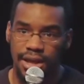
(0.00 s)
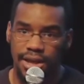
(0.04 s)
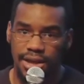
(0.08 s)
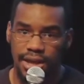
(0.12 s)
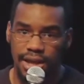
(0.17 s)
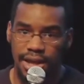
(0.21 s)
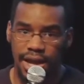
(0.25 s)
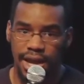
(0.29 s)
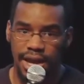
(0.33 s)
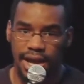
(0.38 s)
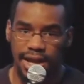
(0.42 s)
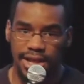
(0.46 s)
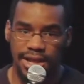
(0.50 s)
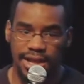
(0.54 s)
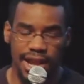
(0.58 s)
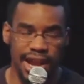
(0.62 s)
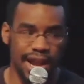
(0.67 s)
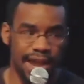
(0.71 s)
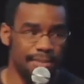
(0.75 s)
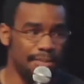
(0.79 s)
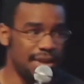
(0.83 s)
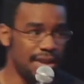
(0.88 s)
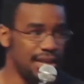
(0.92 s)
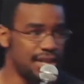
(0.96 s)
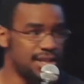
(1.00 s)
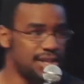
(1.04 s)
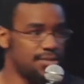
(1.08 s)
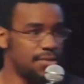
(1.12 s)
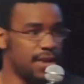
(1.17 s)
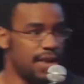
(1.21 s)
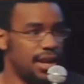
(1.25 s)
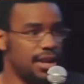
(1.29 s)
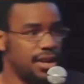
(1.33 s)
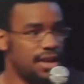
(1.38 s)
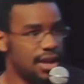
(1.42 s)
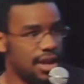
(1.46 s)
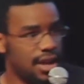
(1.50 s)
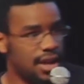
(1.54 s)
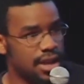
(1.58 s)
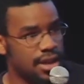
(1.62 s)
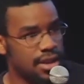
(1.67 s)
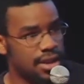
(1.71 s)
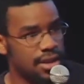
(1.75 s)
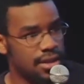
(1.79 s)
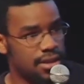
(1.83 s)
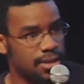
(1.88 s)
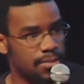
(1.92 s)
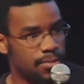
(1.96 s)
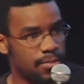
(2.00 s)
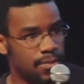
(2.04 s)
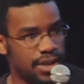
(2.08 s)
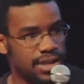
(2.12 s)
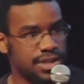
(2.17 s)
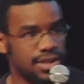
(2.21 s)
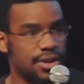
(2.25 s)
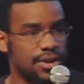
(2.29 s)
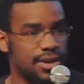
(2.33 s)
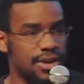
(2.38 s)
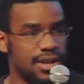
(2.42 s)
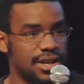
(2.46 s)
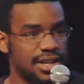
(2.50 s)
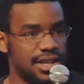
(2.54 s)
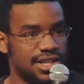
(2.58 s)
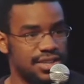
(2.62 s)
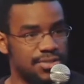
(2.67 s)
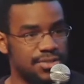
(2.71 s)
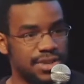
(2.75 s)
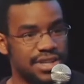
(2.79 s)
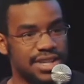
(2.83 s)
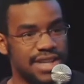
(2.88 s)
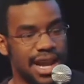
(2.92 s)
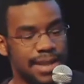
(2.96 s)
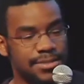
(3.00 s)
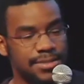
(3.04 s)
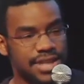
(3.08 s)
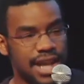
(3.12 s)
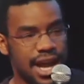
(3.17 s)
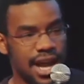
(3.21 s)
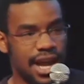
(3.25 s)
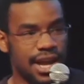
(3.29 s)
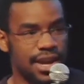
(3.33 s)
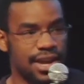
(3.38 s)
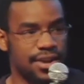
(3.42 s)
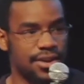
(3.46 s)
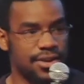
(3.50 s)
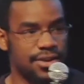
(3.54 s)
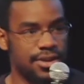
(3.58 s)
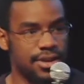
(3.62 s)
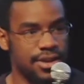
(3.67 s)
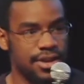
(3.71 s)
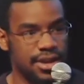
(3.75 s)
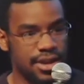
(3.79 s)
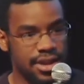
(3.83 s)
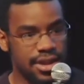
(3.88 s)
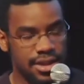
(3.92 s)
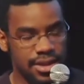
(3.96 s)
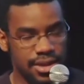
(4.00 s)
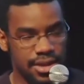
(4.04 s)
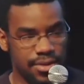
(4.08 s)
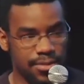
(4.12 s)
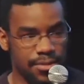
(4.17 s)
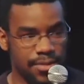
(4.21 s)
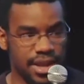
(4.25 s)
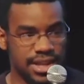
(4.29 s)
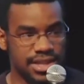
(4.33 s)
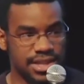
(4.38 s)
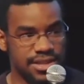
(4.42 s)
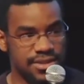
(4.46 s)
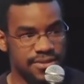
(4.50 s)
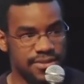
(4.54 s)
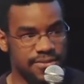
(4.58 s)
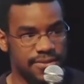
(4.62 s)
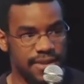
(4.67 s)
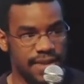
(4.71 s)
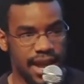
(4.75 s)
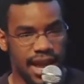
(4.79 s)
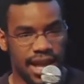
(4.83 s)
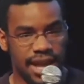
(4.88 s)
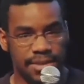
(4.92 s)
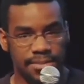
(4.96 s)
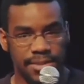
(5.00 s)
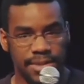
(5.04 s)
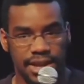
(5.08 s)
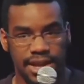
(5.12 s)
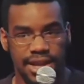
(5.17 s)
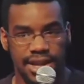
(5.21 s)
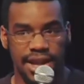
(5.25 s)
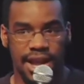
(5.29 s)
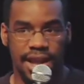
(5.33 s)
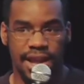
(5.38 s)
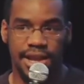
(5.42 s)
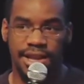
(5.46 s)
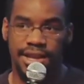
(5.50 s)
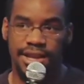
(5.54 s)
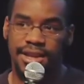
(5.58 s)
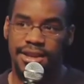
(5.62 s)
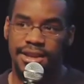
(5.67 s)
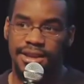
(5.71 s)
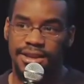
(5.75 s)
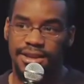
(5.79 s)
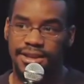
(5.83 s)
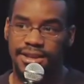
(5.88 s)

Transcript: The diabetes rate in West Oakland is 3 times higher than the rest of Alameda County.